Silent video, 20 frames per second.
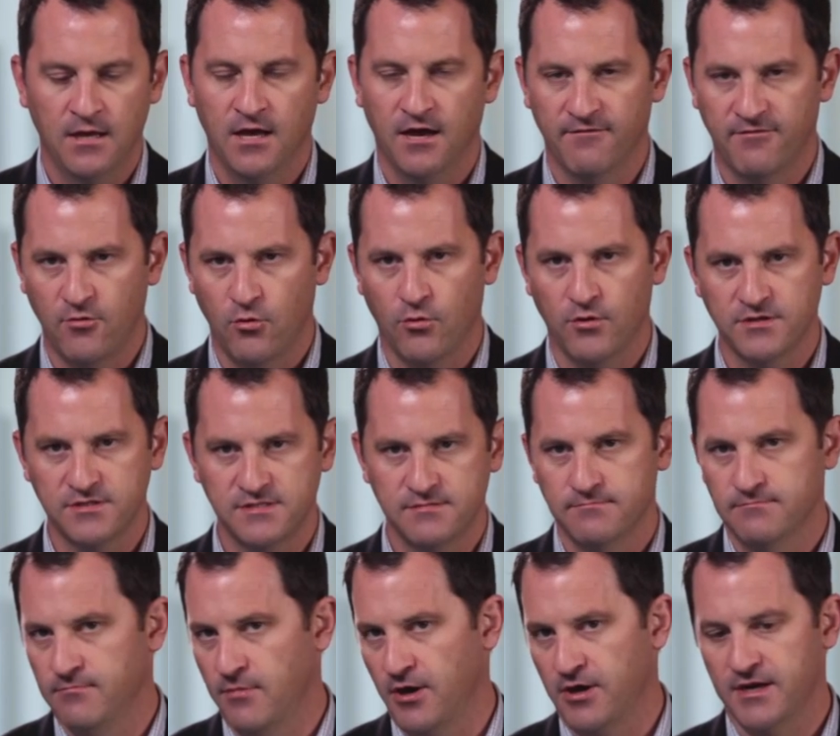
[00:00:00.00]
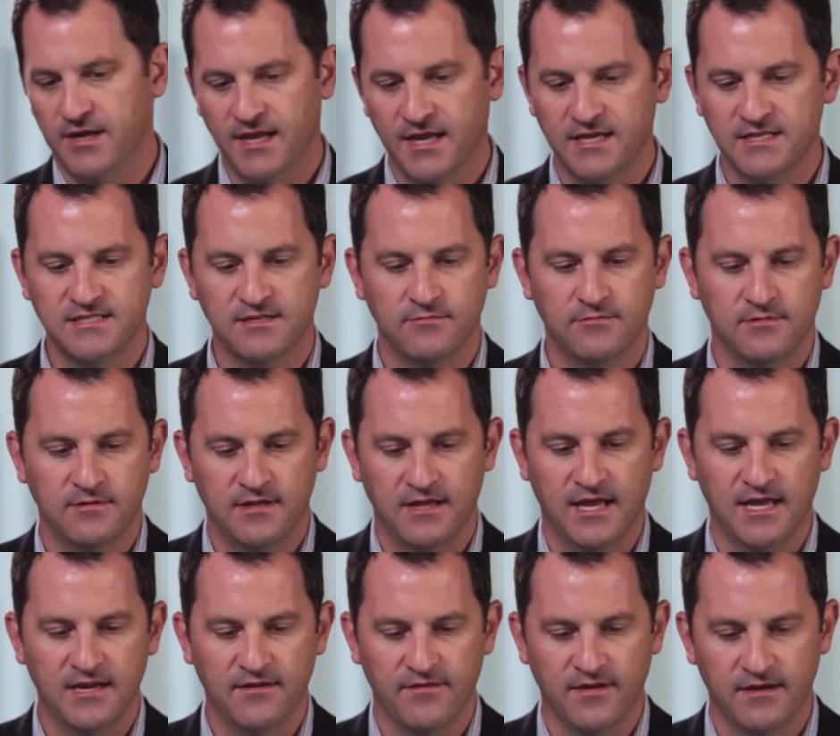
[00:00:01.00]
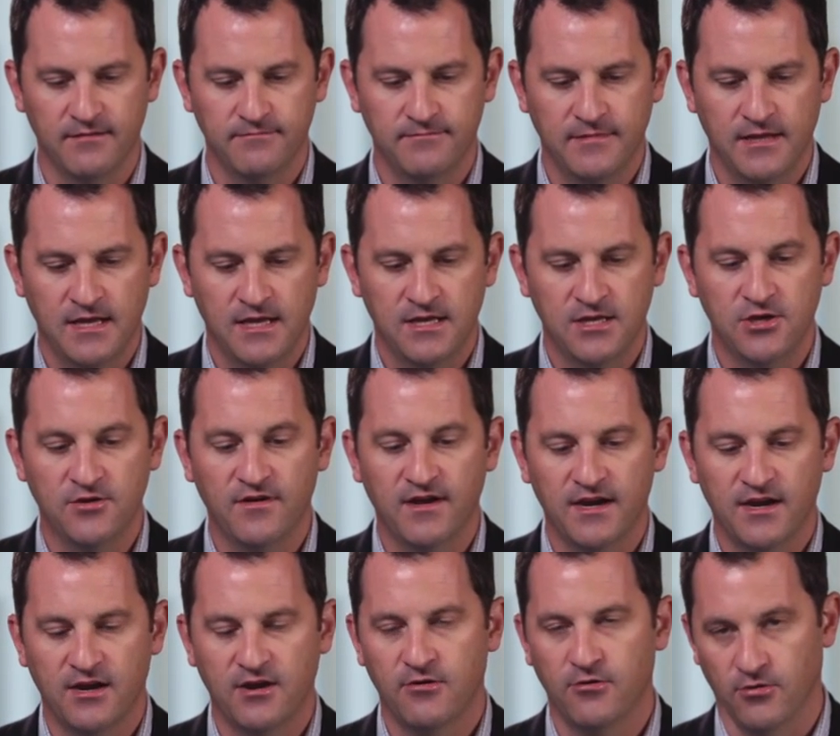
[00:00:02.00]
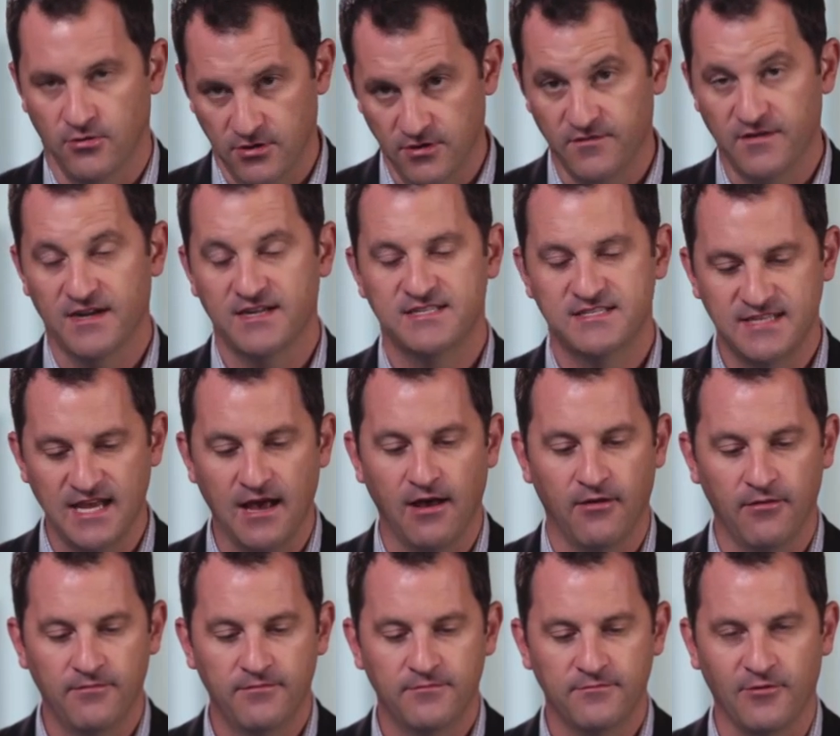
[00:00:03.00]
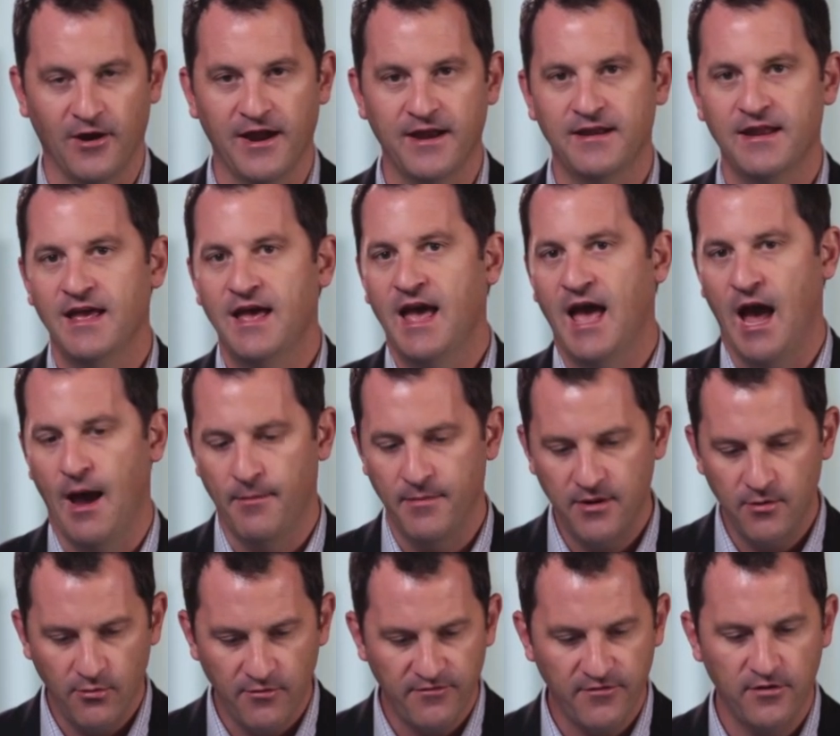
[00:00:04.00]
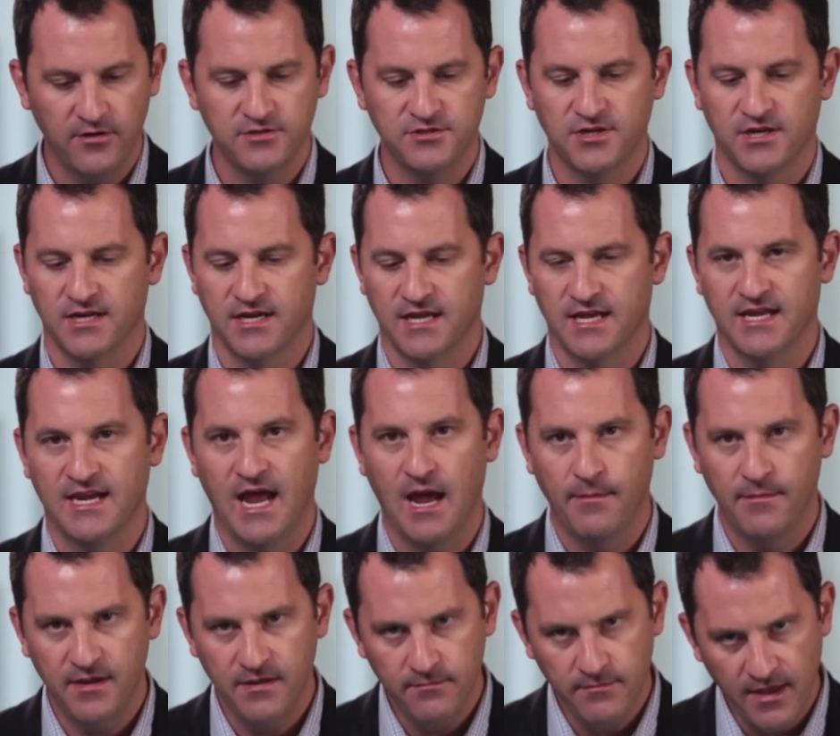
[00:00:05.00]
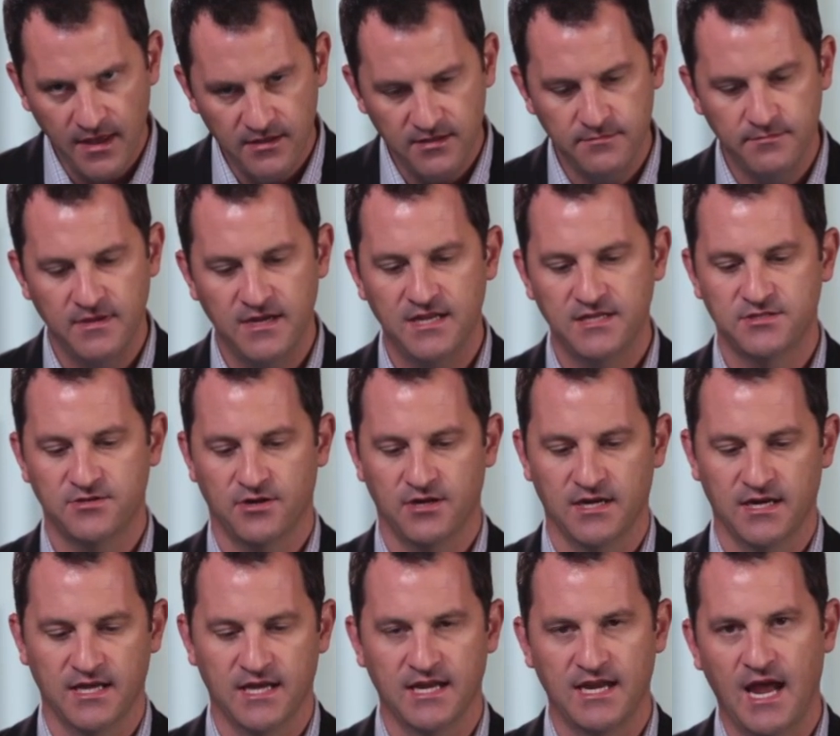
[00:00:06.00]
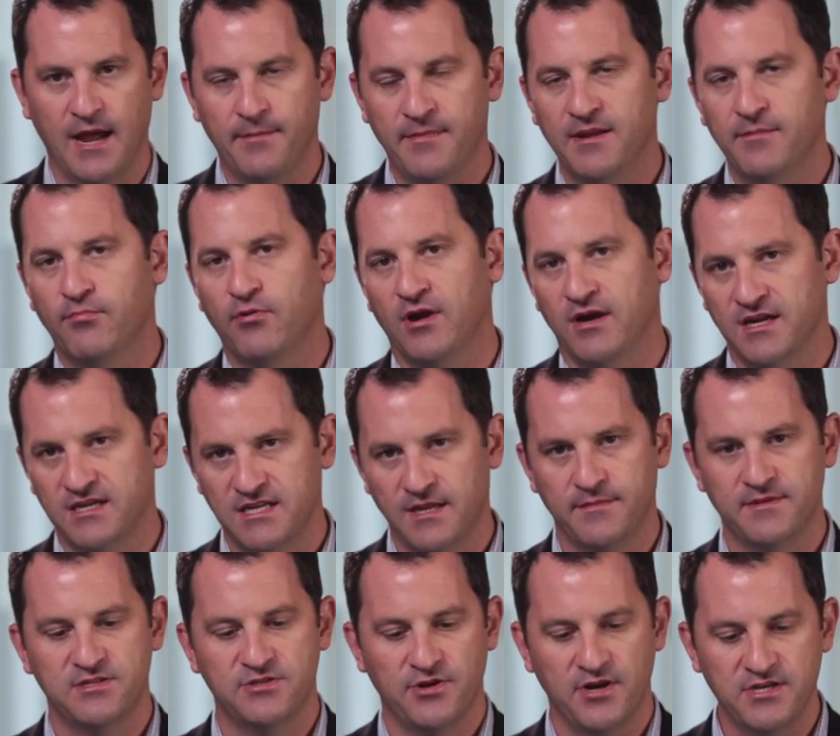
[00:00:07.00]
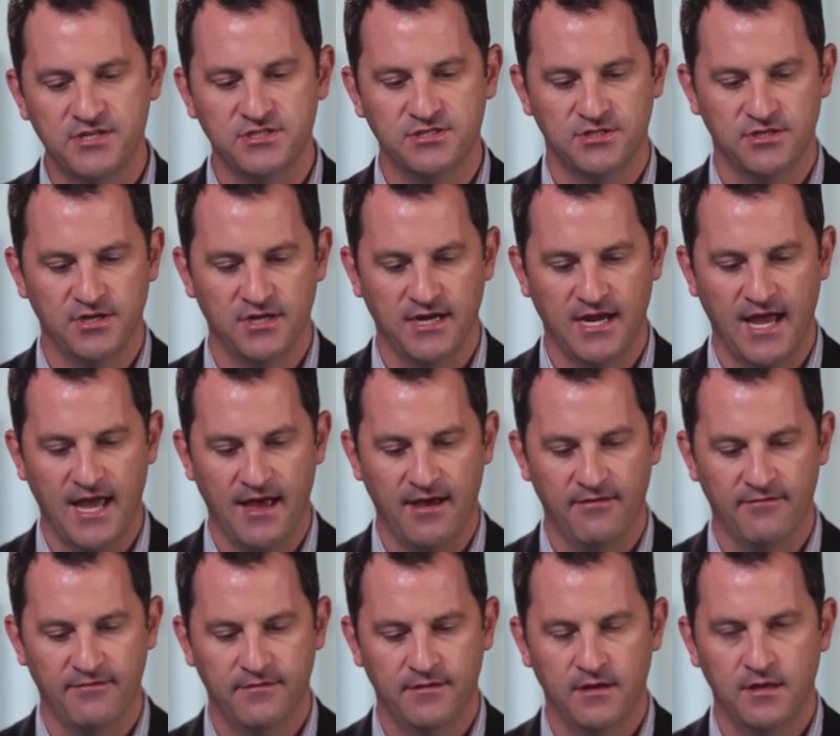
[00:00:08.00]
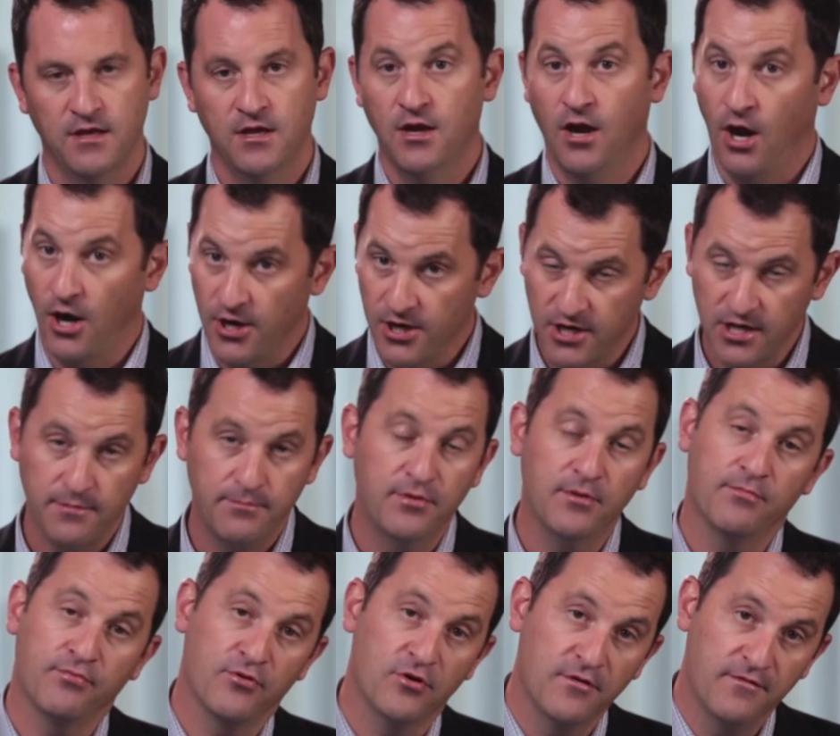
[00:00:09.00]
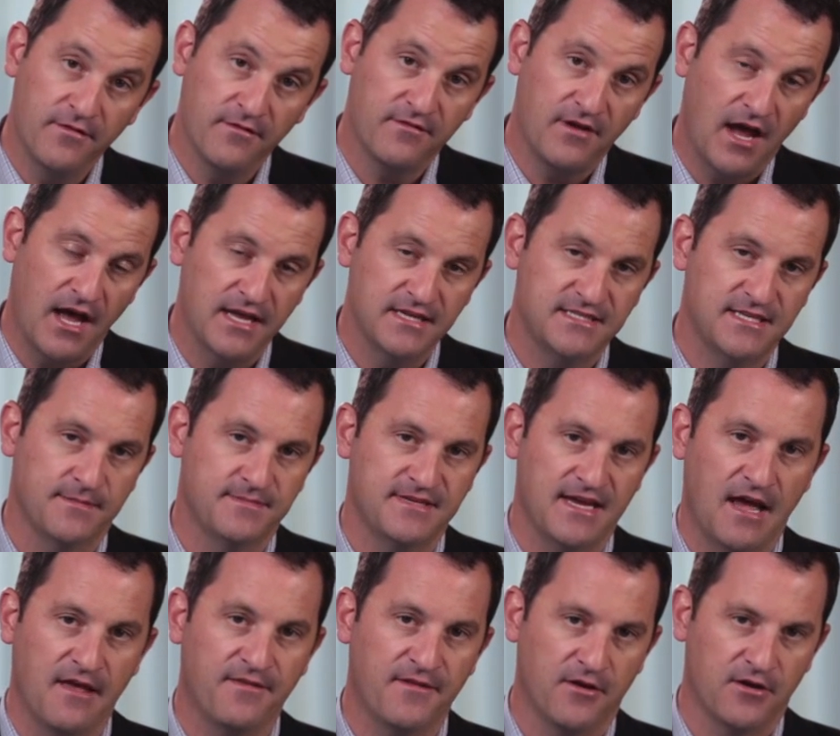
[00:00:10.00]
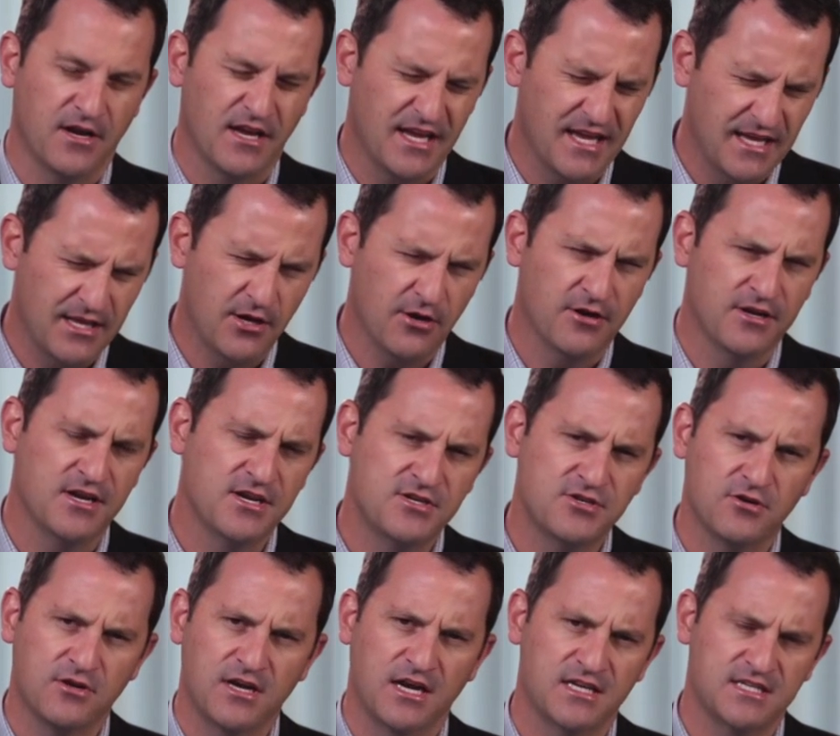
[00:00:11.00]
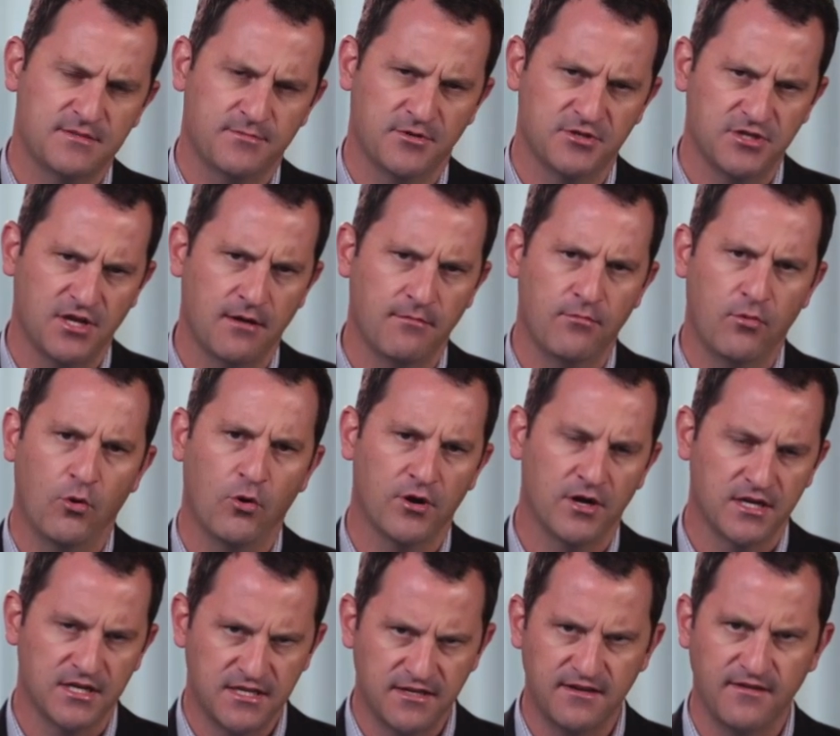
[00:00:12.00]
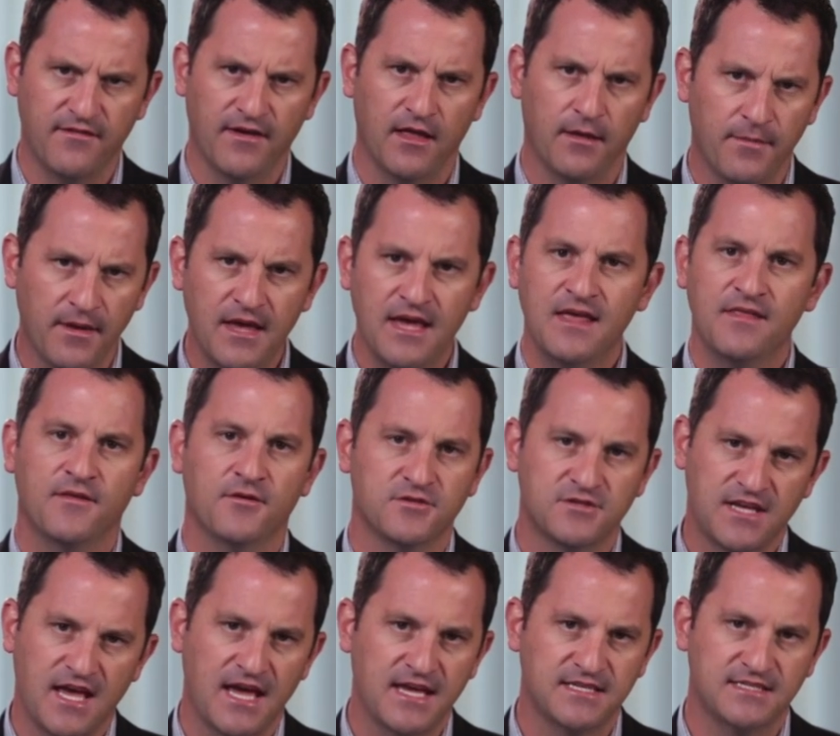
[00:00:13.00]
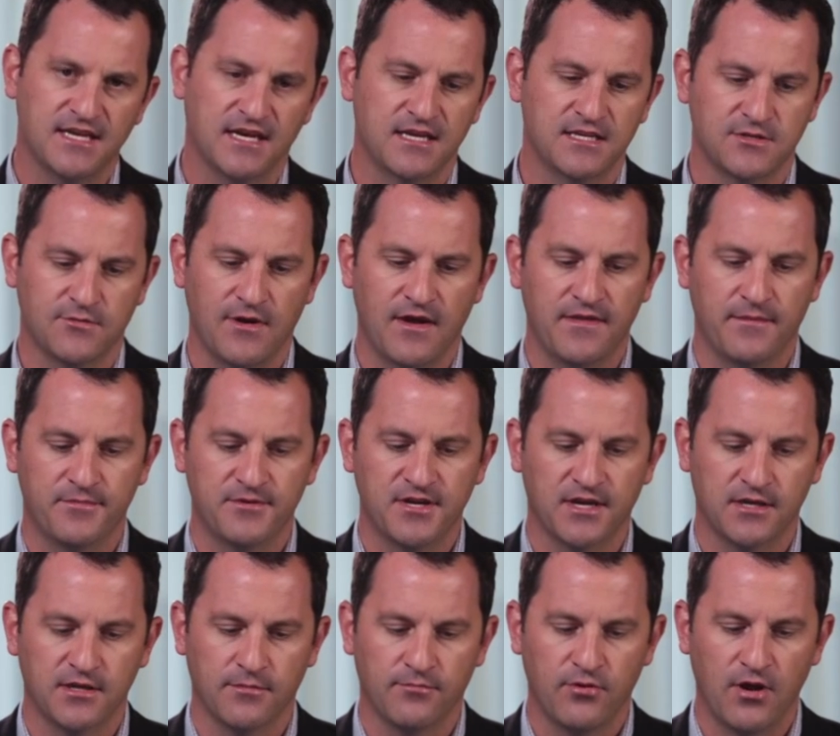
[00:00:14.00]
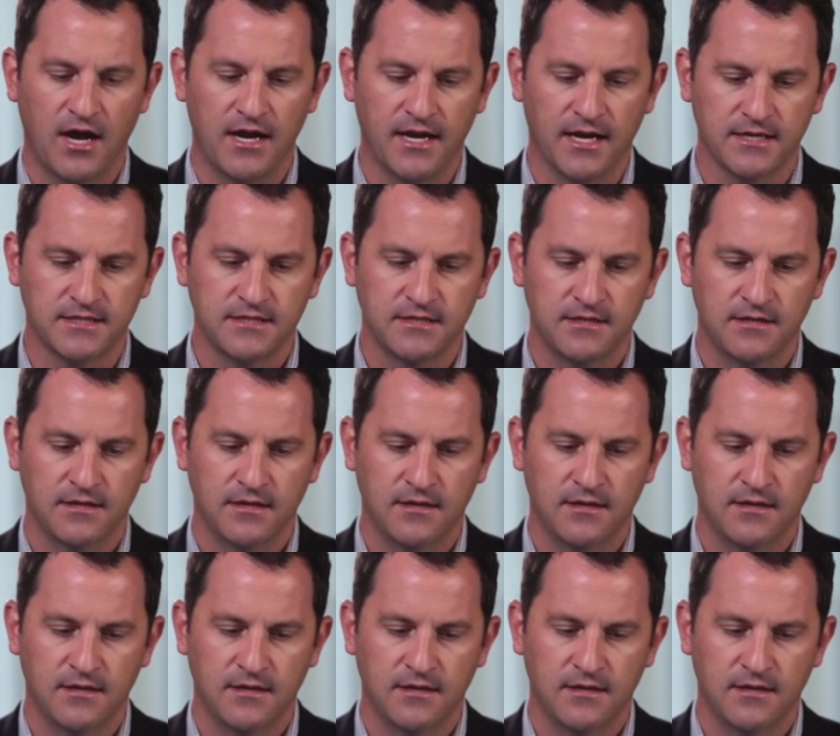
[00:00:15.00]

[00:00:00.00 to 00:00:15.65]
Of course, marketing isn't the end of it. You gotta sell, right? How many referrals are you going to get? How many meetings are you going to get? How many product demonstrations are you going to have? Are you going to put proof of concepts out there to get your initial customers on board and to develop those case studies around the particular product?